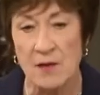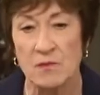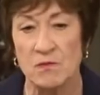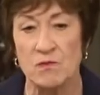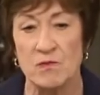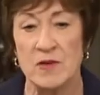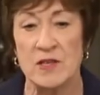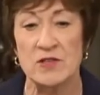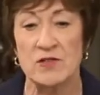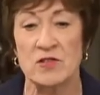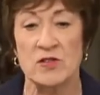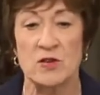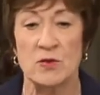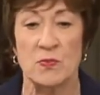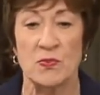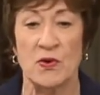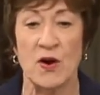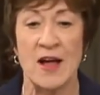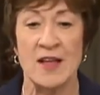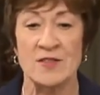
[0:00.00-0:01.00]

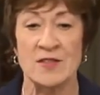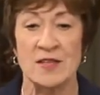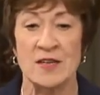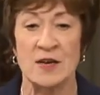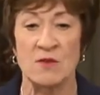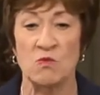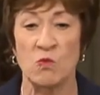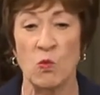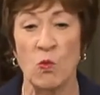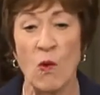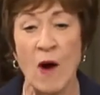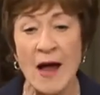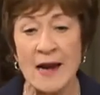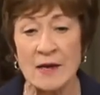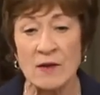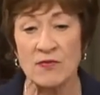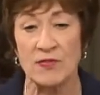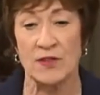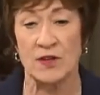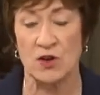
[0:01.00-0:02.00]
Mr. President,
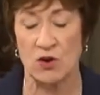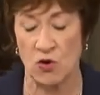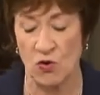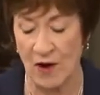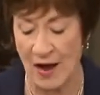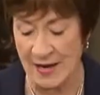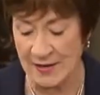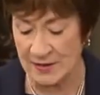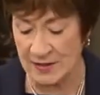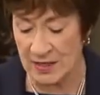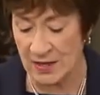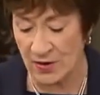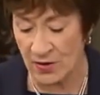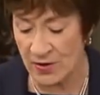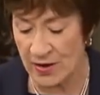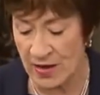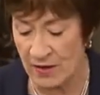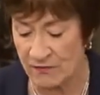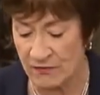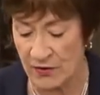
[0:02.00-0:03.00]
one of the criteria